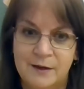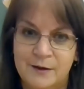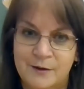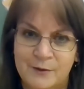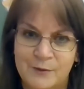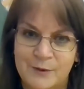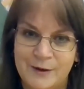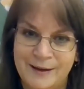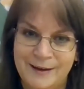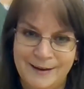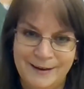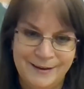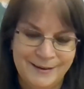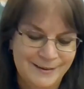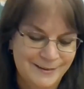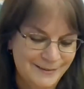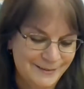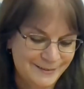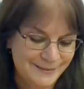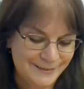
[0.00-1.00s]
Okay,
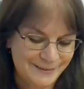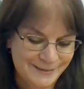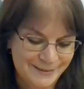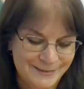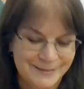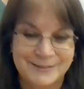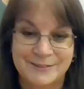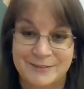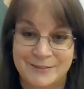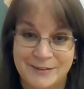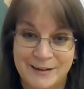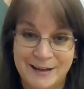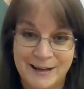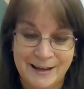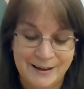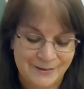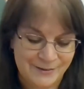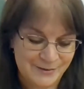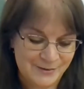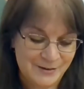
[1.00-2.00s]
so
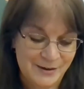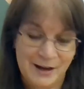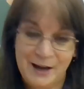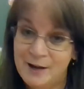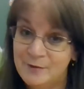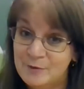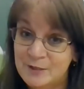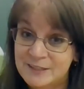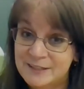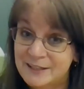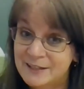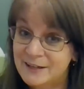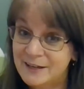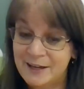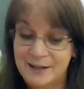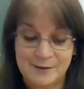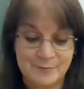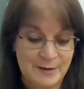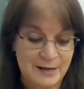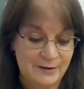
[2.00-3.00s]
now I'm just going to
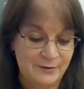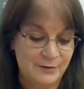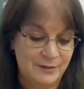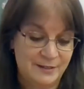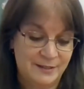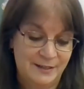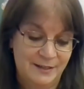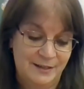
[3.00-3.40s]
cut him out.